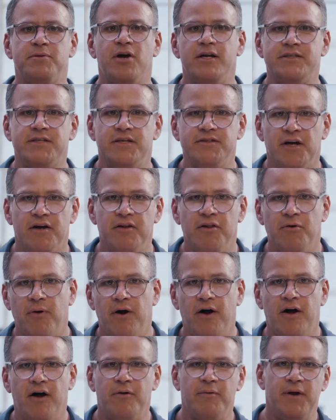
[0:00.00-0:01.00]
some content on the
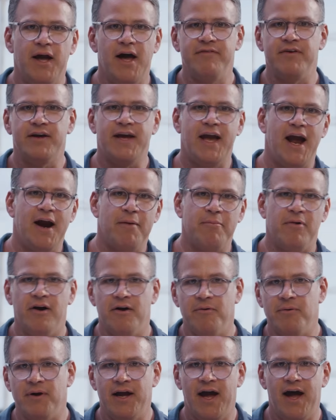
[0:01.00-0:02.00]
wall, we have a
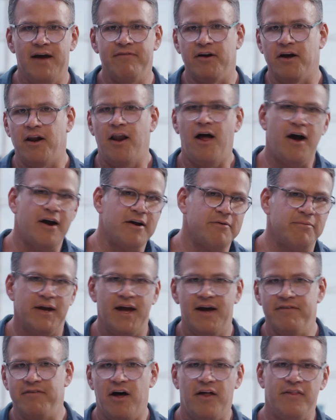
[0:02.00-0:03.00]
camera, we have a clock, we
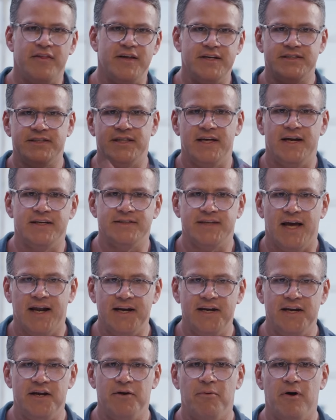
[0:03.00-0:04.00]
have all these things,
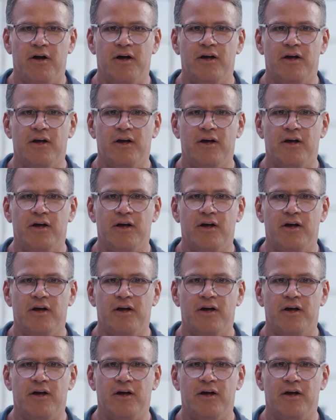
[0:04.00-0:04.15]
LED